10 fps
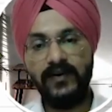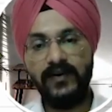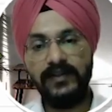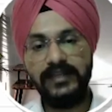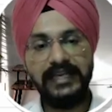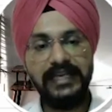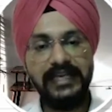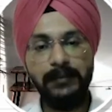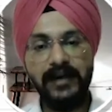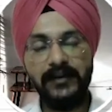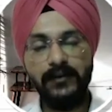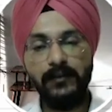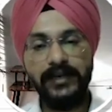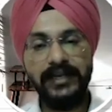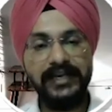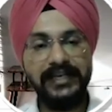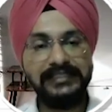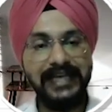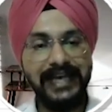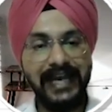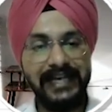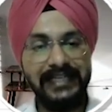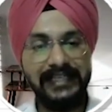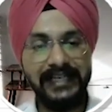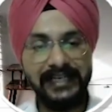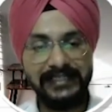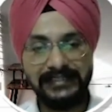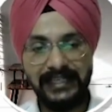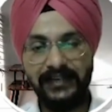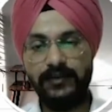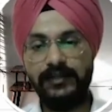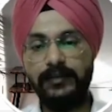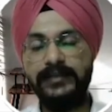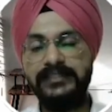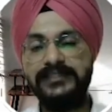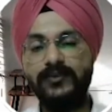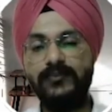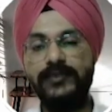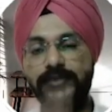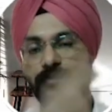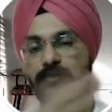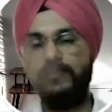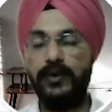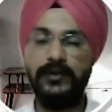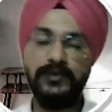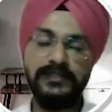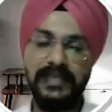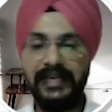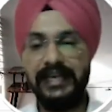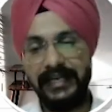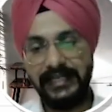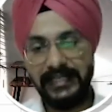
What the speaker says: the key part over here is the @sign, on the basis of which you want to segregate the